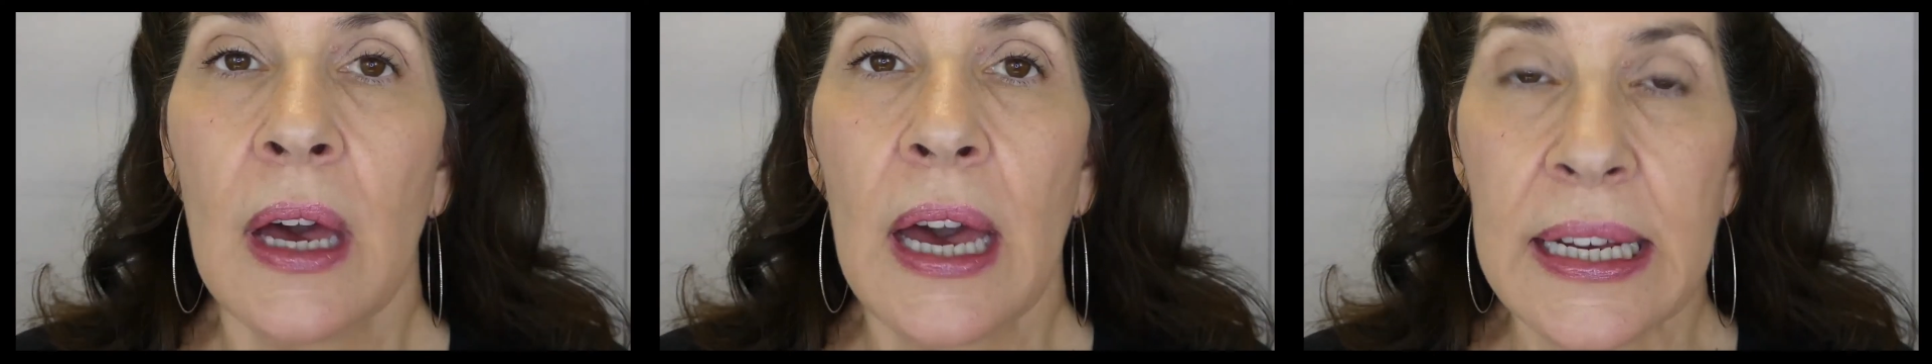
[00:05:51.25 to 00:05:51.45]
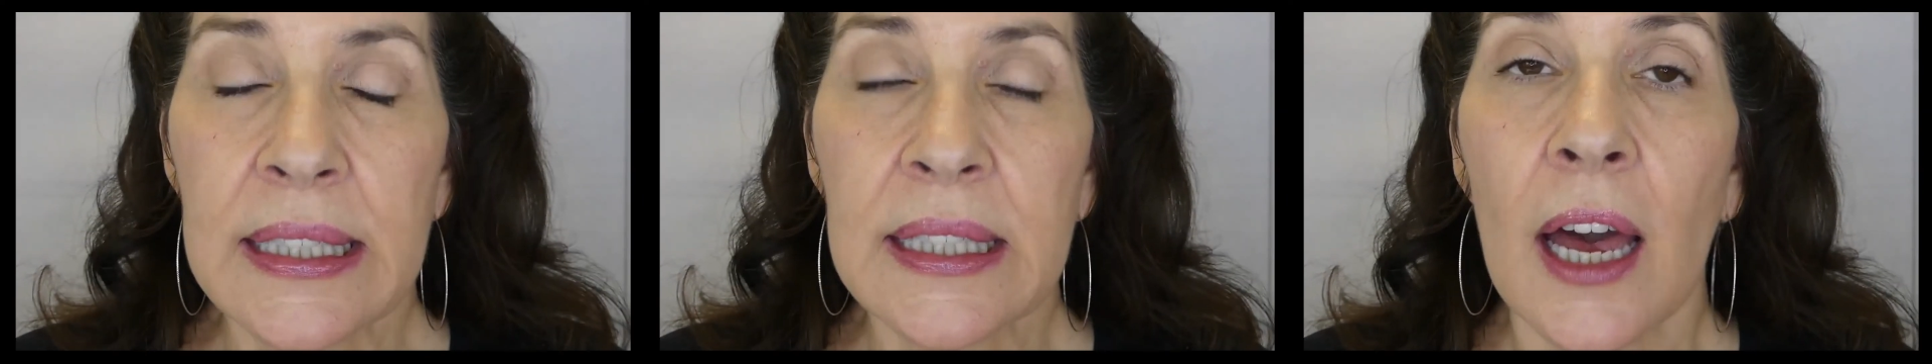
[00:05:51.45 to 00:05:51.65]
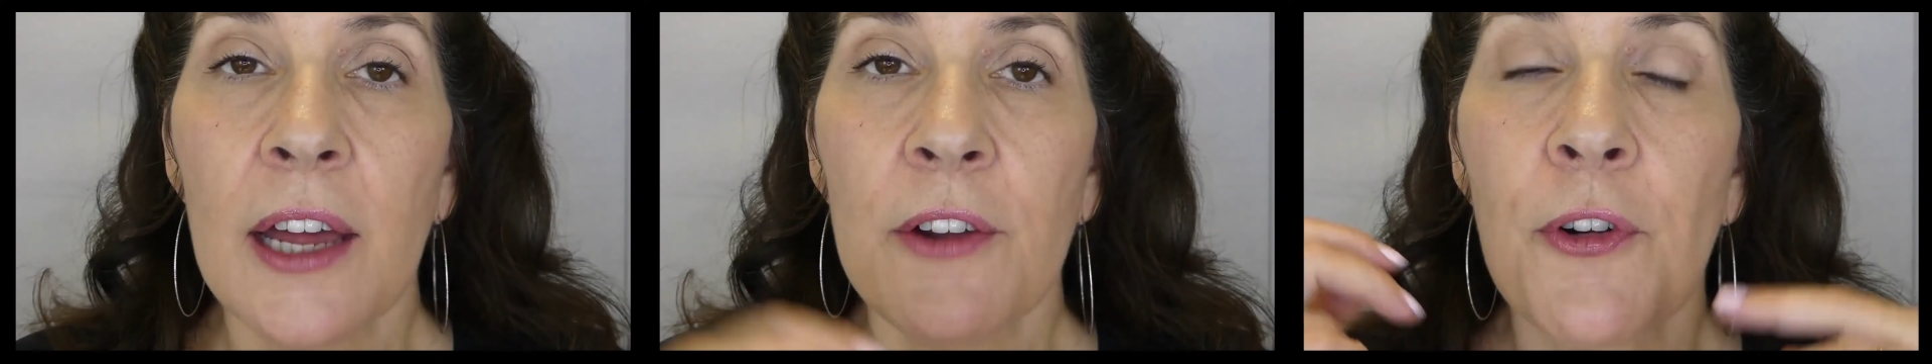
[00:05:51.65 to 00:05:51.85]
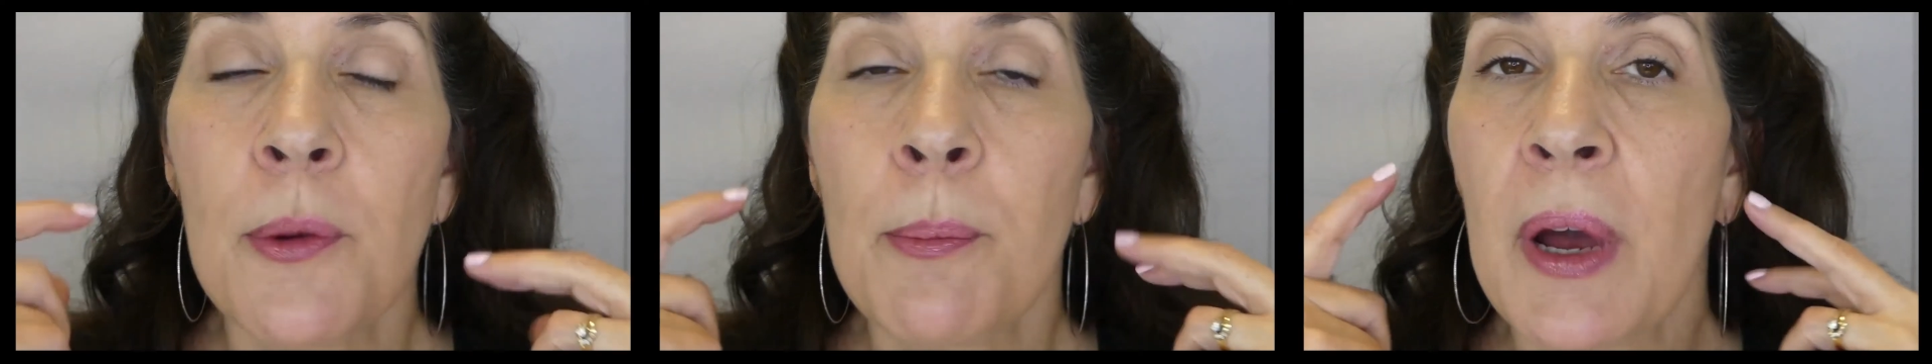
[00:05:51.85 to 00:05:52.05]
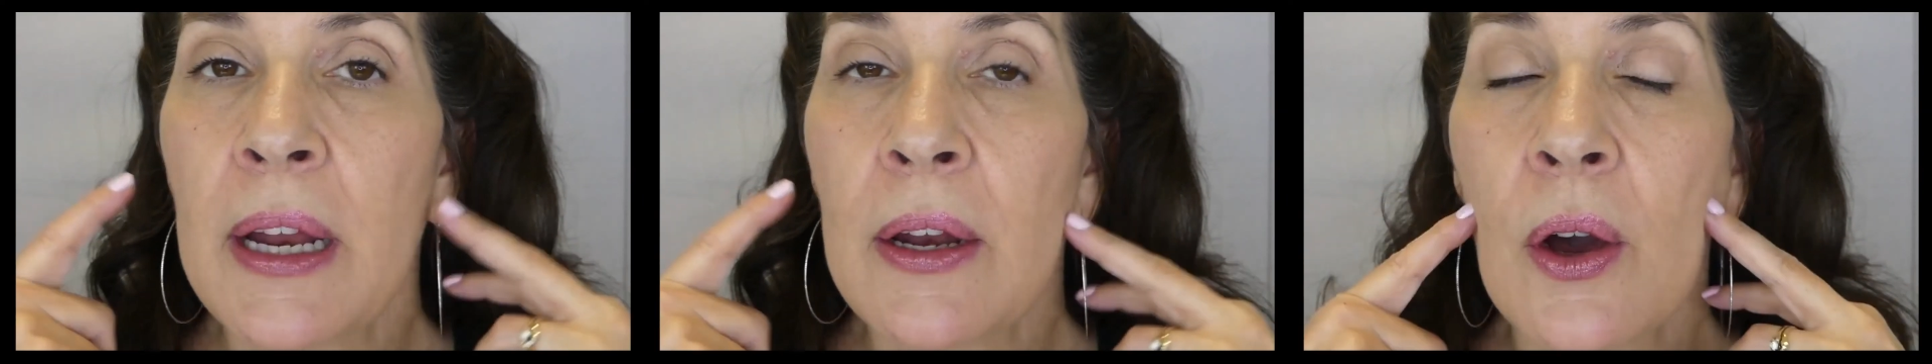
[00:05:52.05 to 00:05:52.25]
Aside
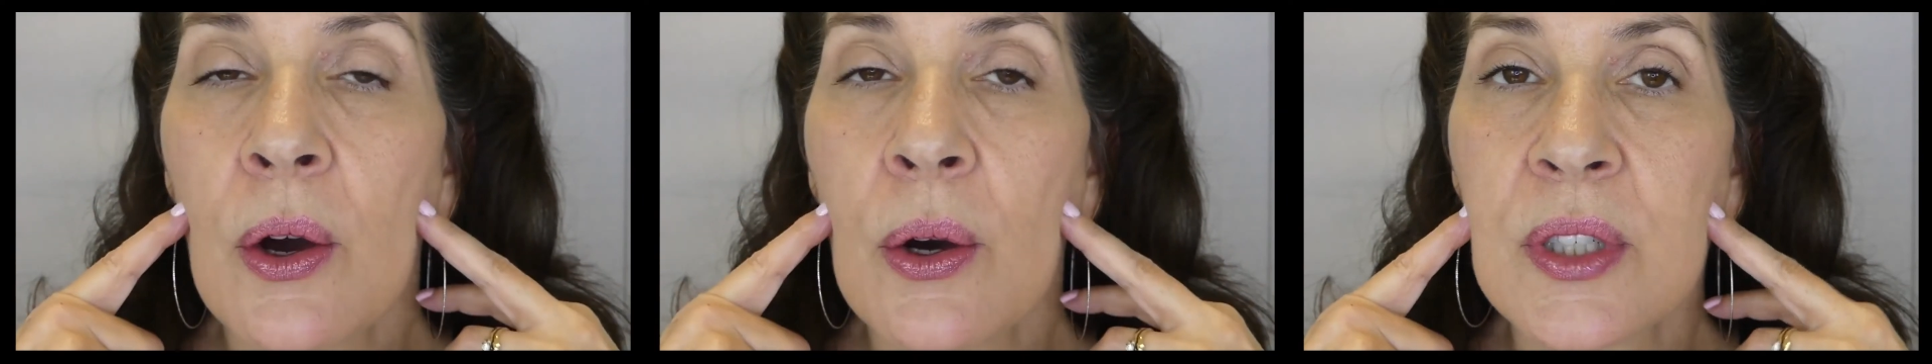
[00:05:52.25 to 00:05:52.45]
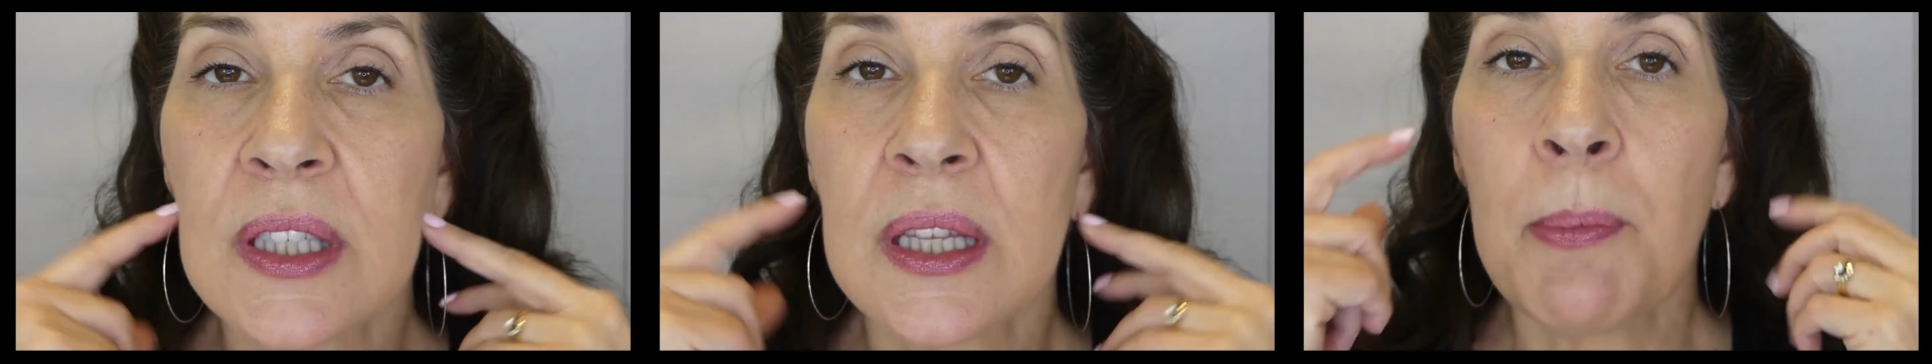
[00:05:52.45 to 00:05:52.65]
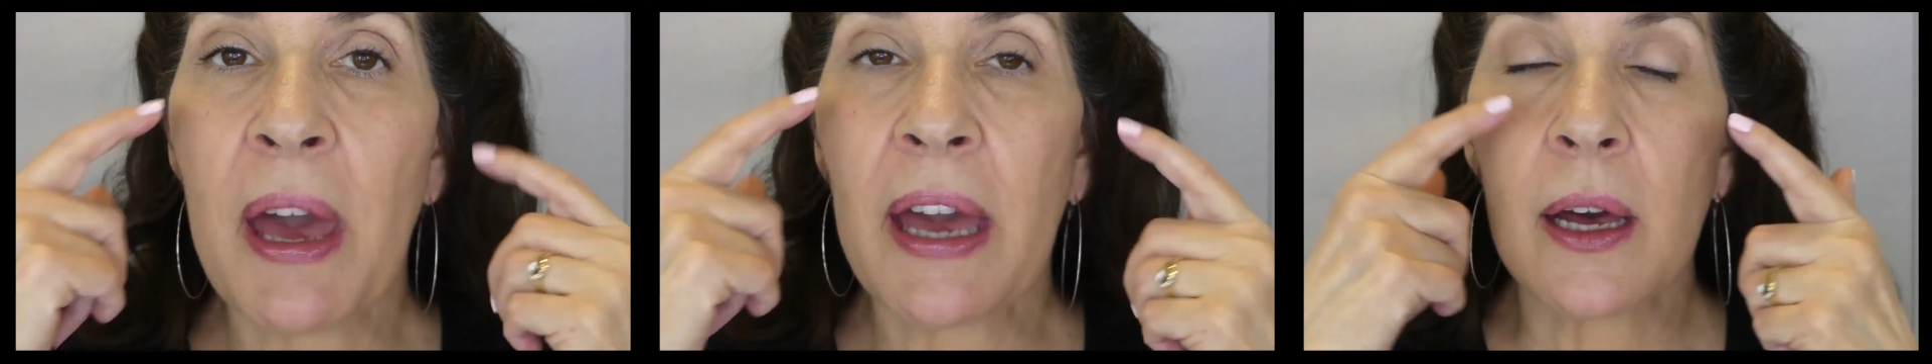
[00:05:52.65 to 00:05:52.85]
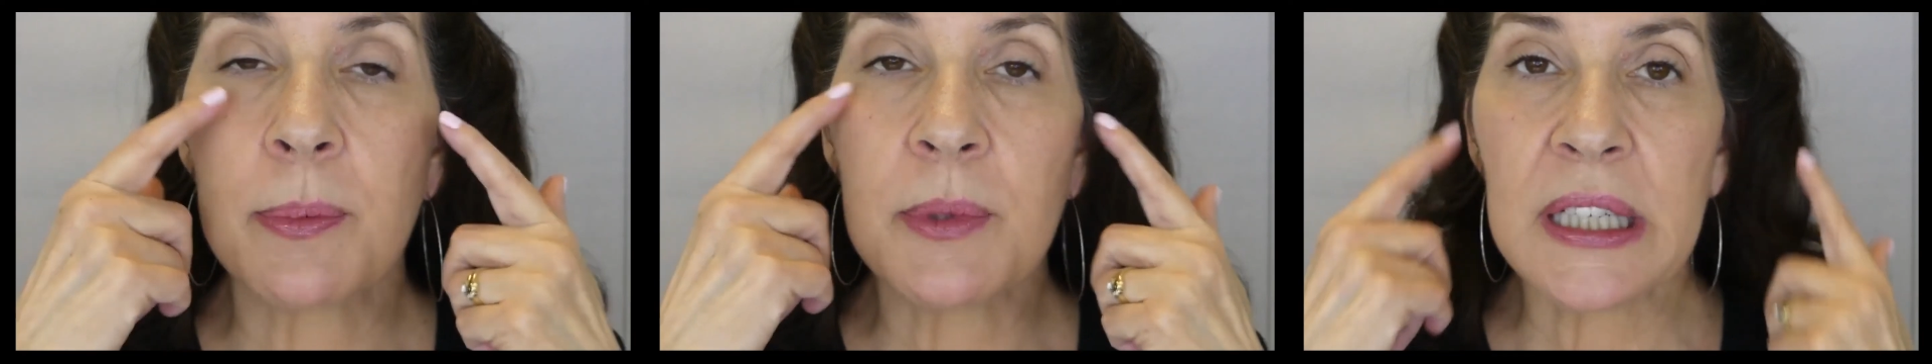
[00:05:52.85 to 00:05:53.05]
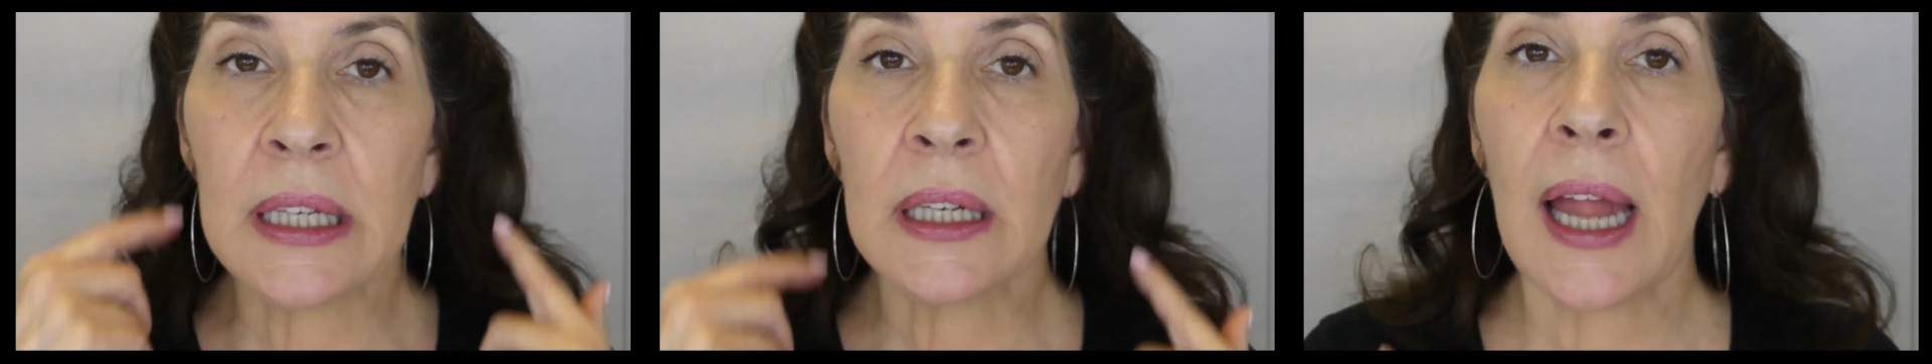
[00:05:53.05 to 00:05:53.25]
from my nose, the
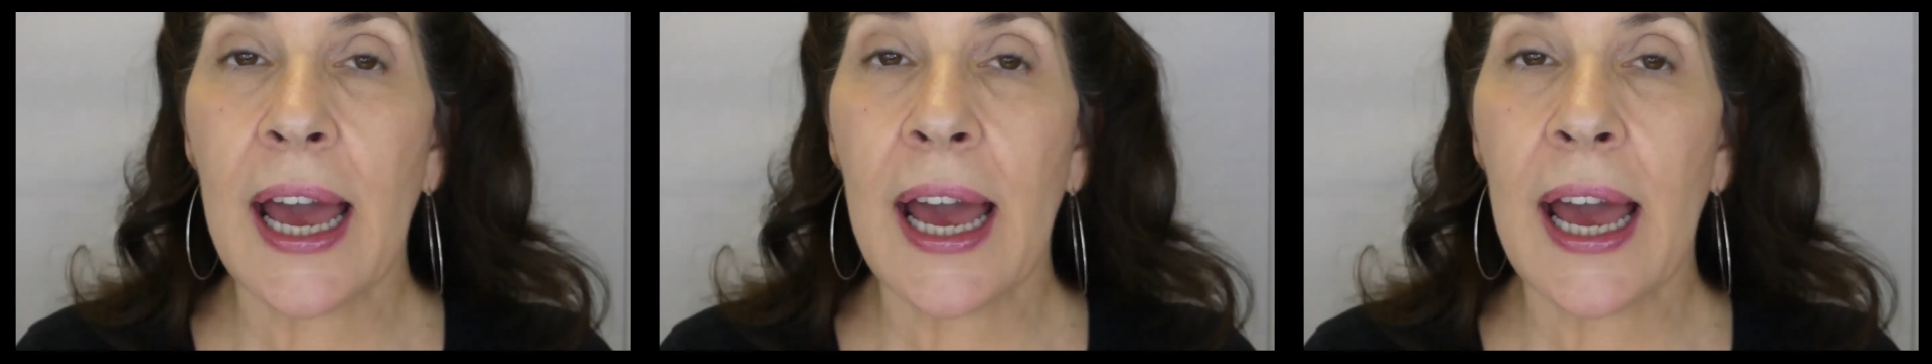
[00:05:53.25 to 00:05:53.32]
makeup did